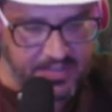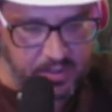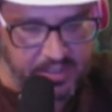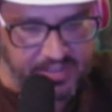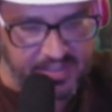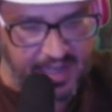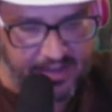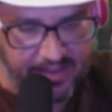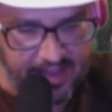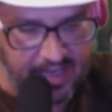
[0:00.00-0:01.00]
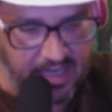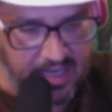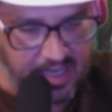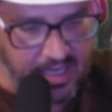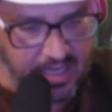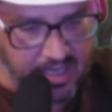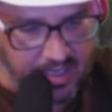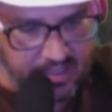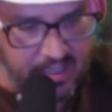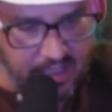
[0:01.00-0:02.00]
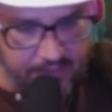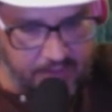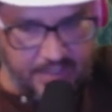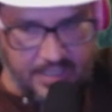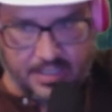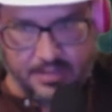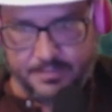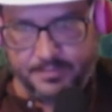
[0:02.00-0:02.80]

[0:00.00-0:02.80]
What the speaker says: that are inside of that cover there.